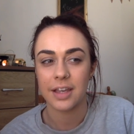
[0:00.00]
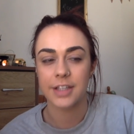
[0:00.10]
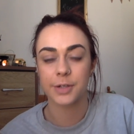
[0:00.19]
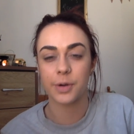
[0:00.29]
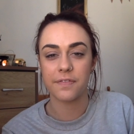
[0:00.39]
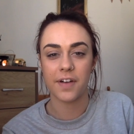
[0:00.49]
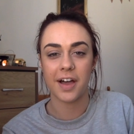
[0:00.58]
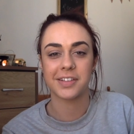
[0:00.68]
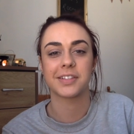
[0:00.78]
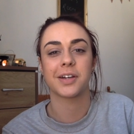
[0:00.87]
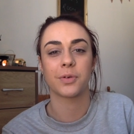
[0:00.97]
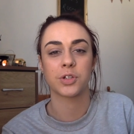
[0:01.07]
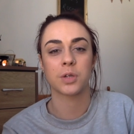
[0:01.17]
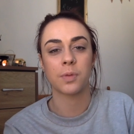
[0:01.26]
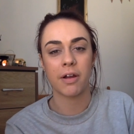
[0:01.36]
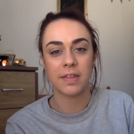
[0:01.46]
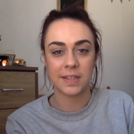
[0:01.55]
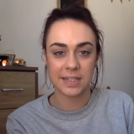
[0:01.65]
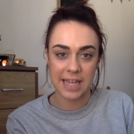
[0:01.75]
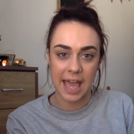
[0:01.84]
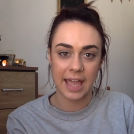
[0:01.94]
quite versatile because you can wear it in the
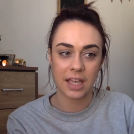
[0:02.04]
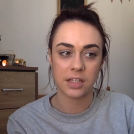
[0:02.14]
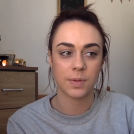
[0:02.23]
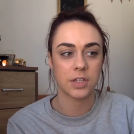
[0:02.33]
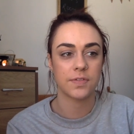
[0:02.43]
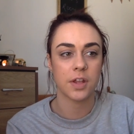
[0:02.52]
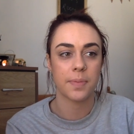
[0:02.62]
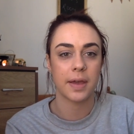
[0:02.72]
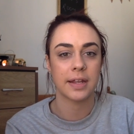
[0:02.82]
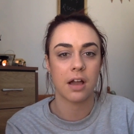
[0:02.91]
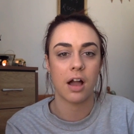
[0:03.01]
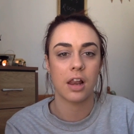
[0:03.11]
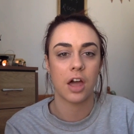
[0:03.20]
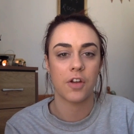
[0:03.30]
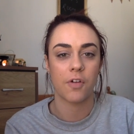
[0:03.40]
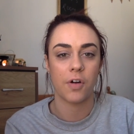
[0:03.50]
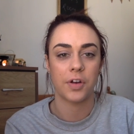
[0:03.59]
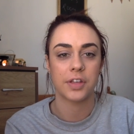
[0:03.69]
day, especially if you don't put any eyeliner on.